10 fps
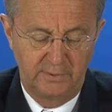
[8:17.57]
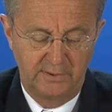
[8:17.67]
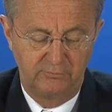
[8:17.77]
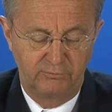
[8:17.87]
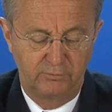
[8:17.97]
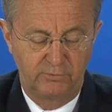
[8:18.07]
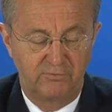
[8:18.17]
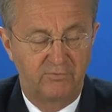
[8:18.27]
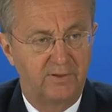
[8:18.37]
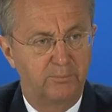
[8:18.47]
head for the
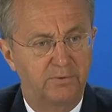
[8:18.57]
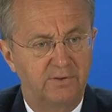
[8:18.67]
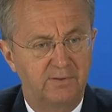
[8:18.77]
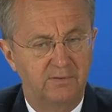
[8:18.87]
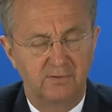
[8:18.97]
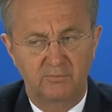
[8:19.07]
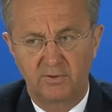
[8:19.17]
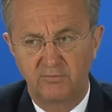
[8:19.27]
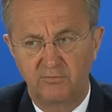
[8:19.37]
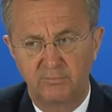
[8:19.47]
CMPD, the
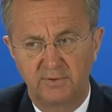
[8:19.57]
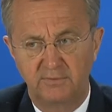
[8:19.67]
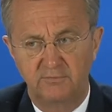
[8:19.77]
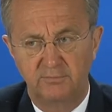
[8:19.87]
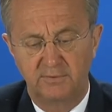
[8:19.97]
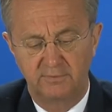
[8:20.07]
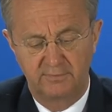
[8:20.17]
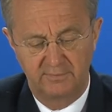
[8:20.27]
Crisis Management